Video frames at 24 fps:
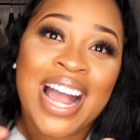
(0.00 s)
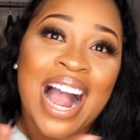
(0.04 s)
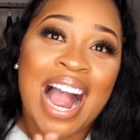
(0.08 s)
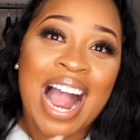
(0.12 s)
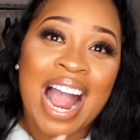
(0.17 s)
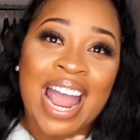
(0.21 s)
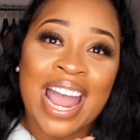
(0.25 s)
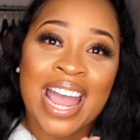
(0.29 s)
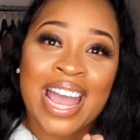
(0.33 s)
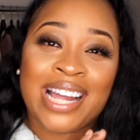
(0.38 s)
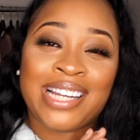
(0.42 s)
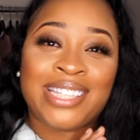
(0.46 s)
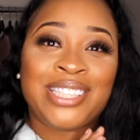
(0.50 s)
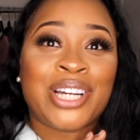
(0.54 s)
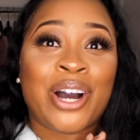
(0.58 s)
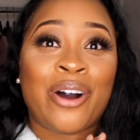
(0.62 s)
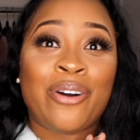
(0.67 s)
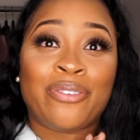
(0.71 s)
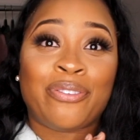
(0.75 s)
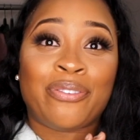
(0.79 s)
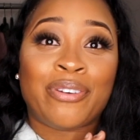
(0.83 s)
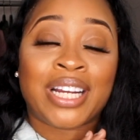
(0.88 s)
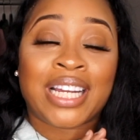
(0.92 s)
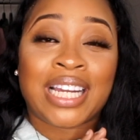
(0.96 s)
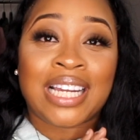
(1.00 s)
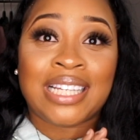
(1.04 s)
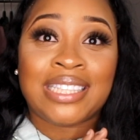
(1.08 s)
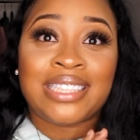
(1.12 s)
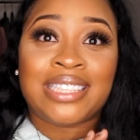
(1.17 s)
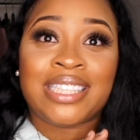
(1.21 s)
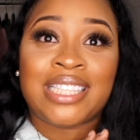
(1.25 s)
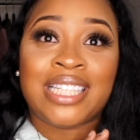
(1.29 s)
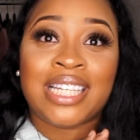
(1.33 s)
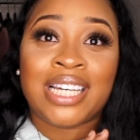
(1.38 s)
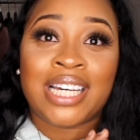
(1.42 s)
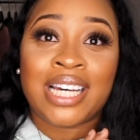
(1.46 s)
And don't
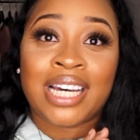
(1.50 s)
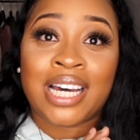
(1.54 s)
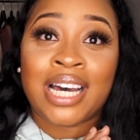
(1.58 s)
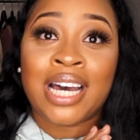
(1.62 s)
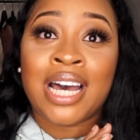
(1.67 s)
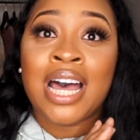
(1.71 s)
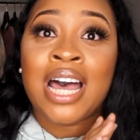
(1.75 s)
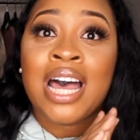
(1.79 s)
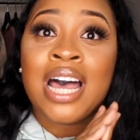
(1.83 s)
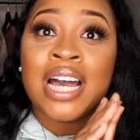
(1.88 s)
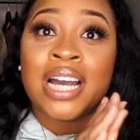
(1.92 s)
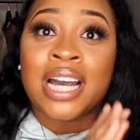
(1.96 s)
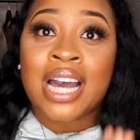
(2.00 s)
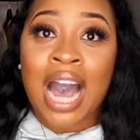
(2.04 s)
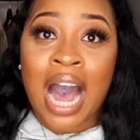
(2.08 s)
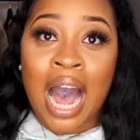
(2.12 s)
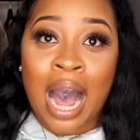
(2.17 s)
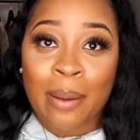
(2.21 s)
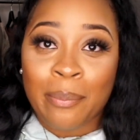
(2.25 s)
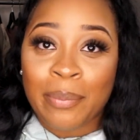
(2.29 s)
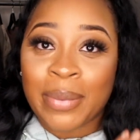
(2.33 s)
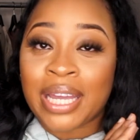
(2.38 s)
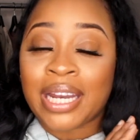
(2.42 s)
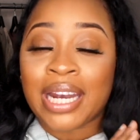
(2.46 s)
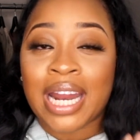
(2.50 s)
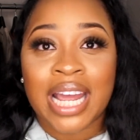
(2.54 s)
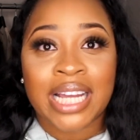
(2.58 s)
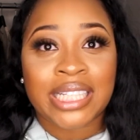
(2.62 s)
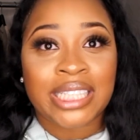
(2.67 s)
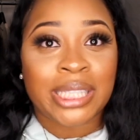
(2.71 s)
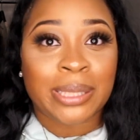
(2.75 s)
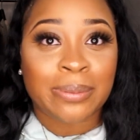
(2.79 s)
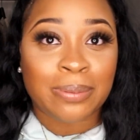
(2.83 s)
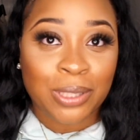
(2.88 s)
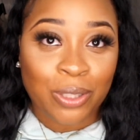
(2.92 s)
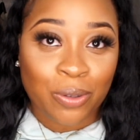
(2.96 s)
forget to comment
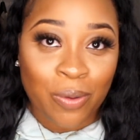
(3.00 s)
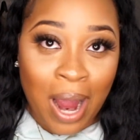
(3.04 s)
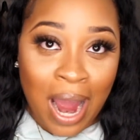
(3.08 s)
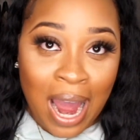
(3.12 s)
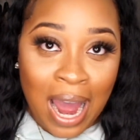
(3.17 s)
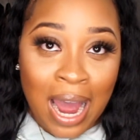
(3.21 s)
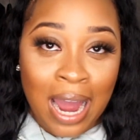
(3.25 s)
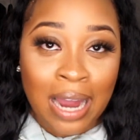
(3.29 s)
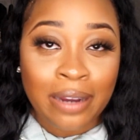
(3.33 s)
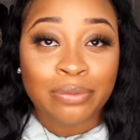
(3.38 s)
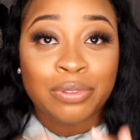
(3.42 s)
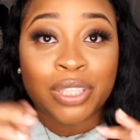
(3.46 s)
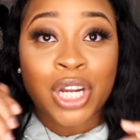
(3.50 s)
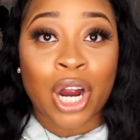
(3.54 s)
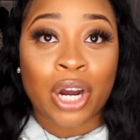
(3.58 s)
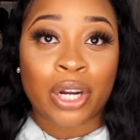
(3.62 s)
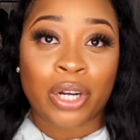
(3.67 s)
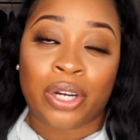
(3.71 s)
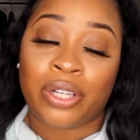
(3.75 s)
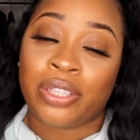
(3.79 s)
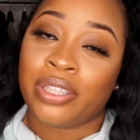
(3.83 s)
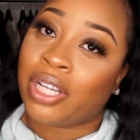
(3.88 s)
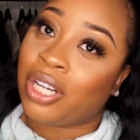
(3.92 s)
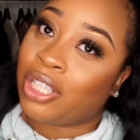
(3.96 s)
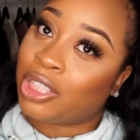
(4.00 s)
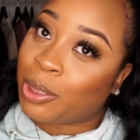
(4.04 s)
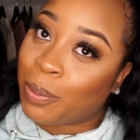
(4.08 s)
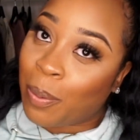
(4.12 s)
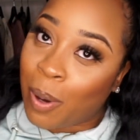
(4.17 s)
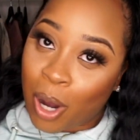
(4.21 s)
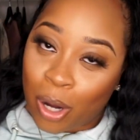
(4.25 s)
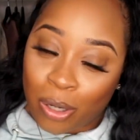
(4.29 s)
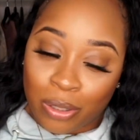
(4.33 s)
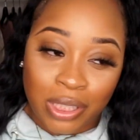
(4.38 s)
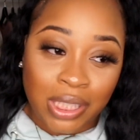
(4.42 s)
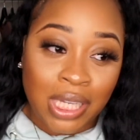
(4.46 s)
and subscribe, turn on those
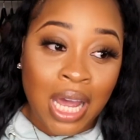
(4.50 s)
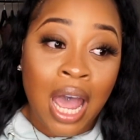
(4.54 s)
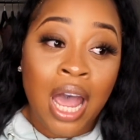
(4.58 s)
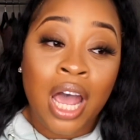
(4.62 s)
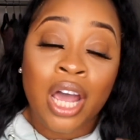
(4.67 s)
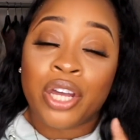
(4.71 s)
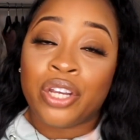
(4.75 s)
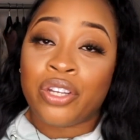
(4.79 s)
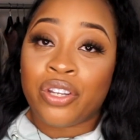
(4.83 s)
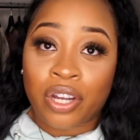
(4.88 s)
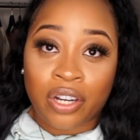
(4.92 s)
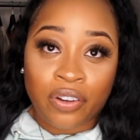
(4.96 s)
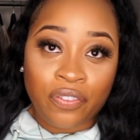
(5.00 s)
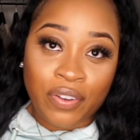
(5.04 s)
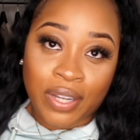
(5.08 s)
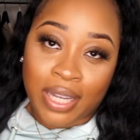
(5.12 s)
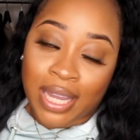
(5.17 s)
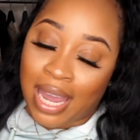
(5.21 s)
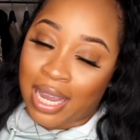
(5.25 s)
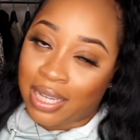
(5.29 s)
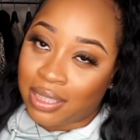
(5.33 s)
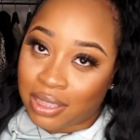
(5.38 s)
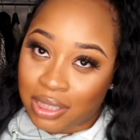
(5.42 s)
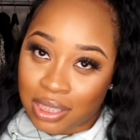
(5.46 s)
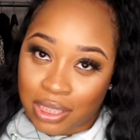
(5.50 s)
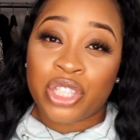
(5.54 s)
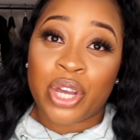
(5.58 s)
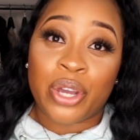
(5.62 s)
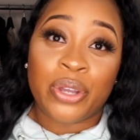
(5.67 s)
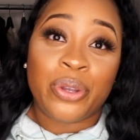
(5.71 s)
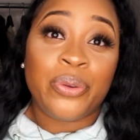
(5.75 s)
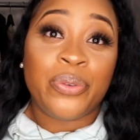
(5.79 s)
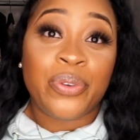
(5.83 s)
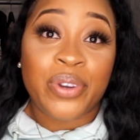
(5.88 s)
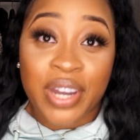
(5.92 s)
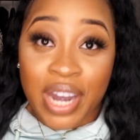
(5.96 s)
post notifications so
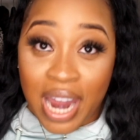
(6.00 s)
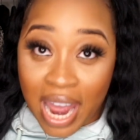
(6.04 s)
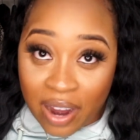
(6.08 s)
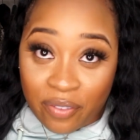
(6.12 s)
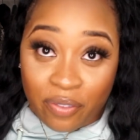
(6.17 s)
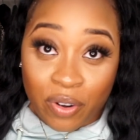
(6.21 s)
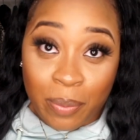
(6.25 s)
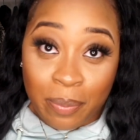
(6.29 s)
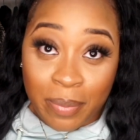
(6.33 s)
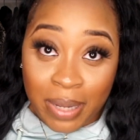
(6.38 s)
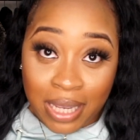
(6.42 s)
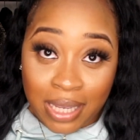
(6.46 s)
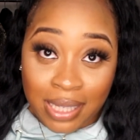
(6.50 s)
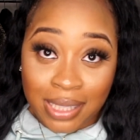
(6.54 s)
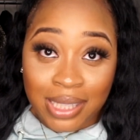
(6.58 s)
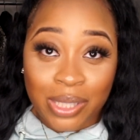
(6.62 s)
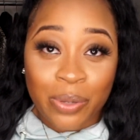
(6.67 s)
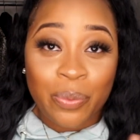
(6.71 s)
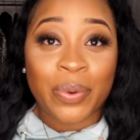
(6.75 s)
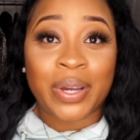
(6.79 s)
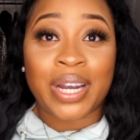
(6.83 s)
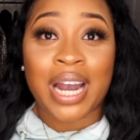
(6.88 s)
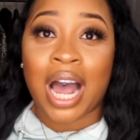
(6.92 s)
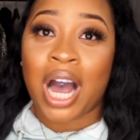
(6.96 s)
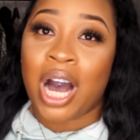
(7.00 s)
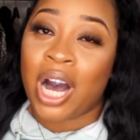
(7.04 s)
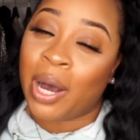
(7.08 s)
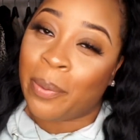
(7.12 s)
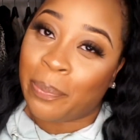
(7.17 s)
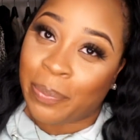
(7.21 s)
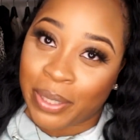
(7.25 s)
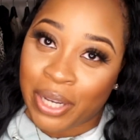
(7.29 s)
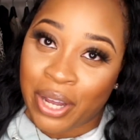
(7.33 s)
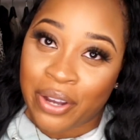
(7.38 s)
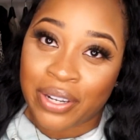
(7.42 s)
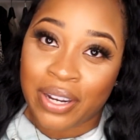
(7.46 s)
you never miss when I
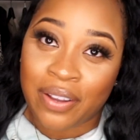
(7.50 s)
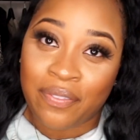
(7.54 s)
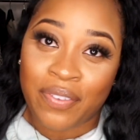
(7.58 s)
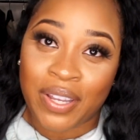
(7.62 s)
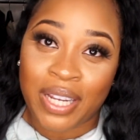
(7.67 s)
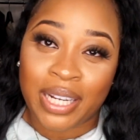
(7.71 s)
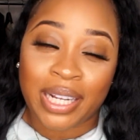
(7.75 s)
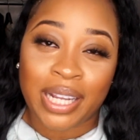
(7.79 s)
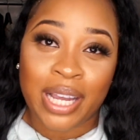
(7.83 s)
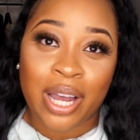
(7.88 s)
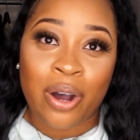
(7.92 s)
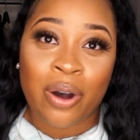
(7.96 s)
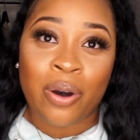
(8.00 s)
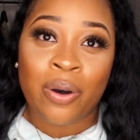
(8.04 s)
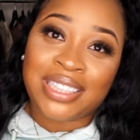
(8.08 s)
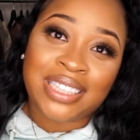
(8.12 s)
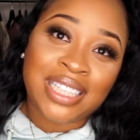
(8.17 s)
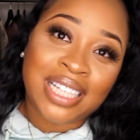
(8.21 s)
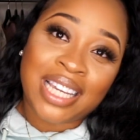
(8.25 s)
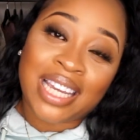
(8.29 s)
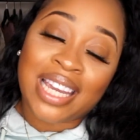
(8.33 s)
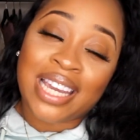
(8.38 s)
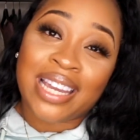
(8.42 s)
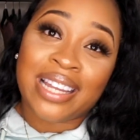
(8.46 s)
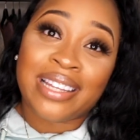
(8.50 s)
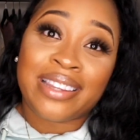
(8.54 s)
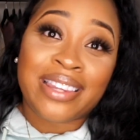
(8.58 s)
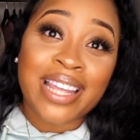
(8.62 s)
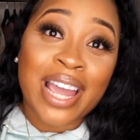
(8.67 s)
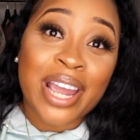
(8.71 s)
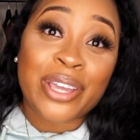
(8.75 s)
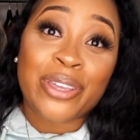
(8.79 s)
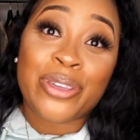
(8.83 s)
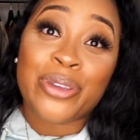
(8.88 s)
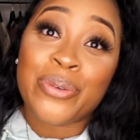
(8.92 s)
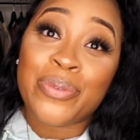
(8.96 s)
upload a video. Once again,
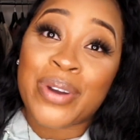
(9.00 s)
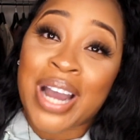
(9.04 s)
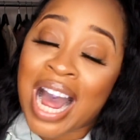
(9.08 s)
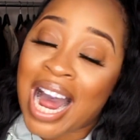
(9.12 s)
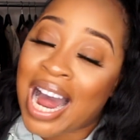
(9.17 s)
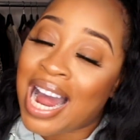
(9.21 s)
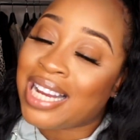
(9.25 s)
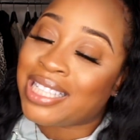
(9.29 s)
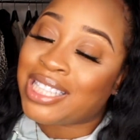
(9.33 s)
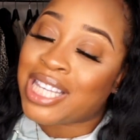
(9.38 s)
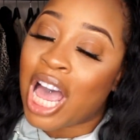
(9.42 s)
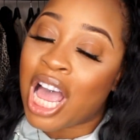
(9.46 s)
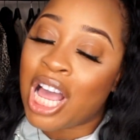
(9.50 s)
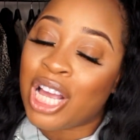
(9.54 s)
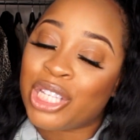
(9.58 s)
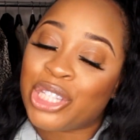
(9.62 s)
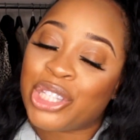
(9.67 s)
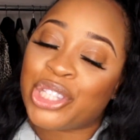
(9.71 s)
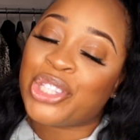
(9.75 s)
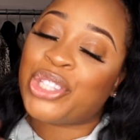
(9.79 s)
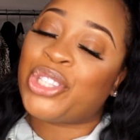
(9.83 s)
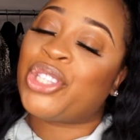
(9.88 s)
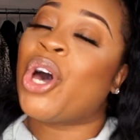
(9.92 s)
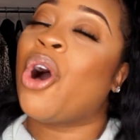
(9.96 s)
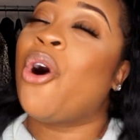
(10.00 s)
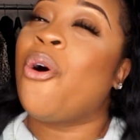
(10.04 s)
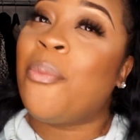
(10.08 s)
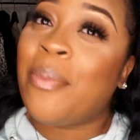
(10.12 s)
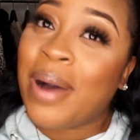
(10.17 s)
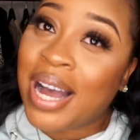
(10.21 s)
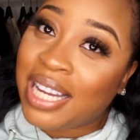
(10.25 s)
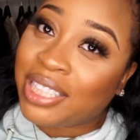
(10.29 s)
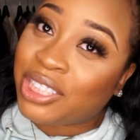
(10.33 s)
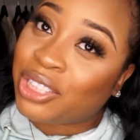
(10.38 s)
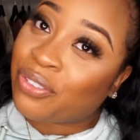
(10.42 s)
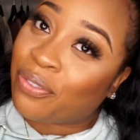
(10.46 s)
thank you guys so
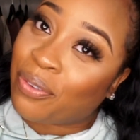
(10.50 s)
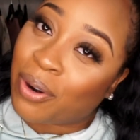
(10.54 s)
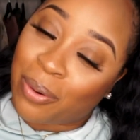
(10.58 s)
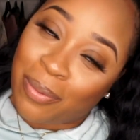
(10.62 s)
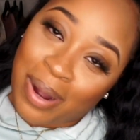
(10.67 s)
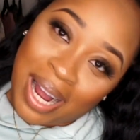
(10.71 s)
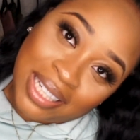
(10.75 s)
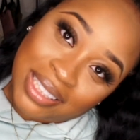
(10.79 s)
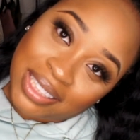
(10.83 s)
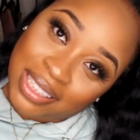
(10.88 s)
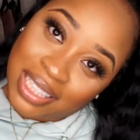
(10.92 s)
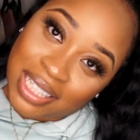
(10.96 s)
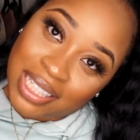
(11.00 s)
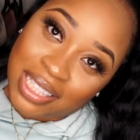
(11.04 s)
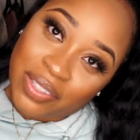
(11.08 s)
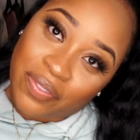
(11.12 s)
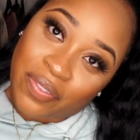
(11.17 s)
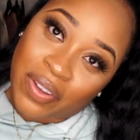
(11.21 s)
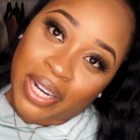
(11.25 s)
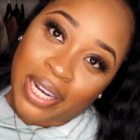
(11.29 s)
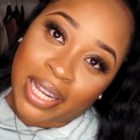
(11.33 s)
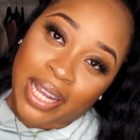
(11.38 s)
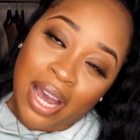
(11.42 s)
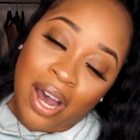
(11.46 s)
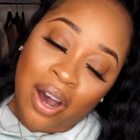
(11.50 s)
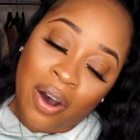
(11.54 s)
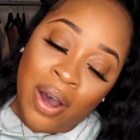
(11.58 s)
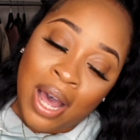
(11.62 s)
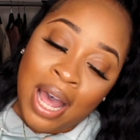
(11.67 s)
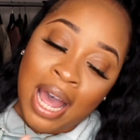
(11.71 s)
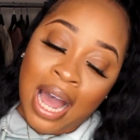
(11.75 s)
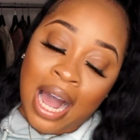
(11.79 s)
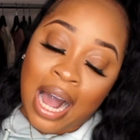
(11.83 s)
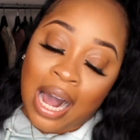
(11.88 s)
much for watching this video.